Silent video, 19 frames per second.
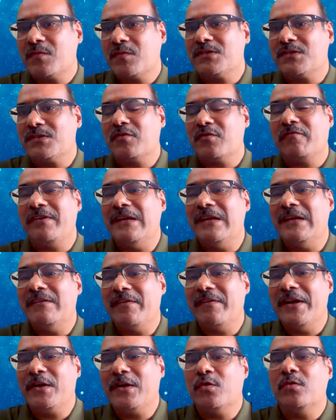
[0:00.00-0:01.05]
So feel free
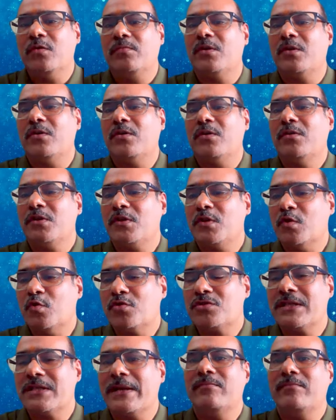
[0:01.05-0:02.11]
to use
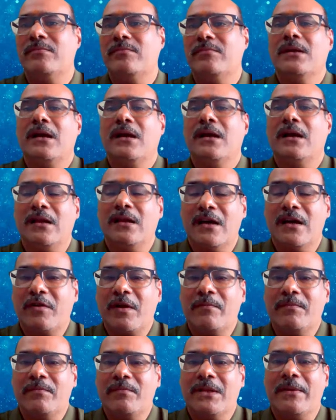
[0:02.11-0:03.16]
them, learn
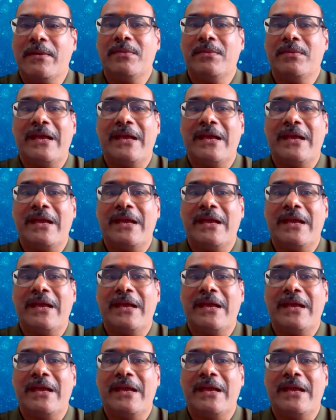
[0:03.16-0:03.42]
from them.